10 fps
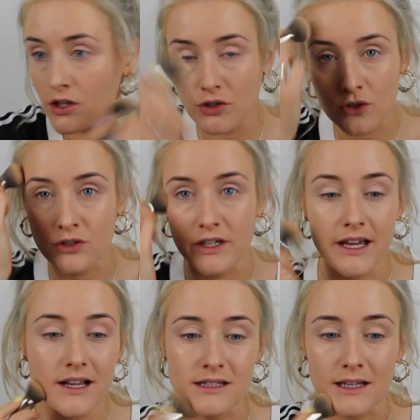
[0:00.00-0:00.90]
you could
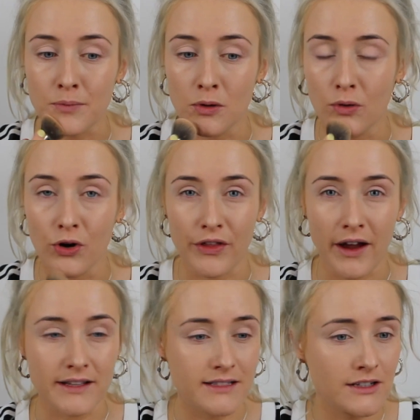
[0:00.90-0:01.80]
easily put more of
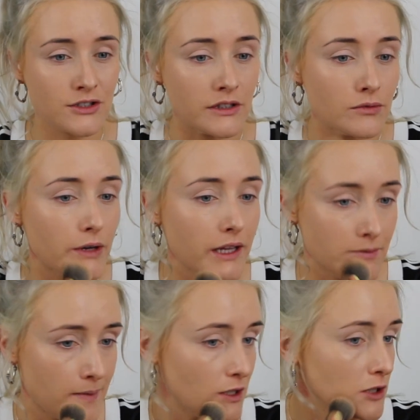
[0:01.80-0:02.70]
that. It's actually
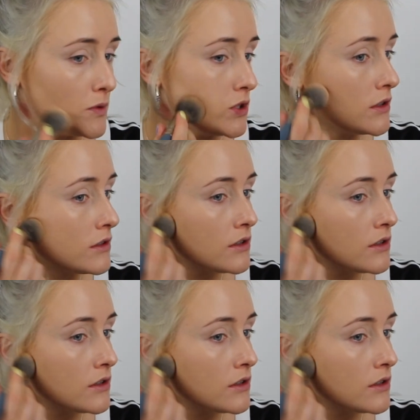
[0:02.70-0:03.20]
really buildable.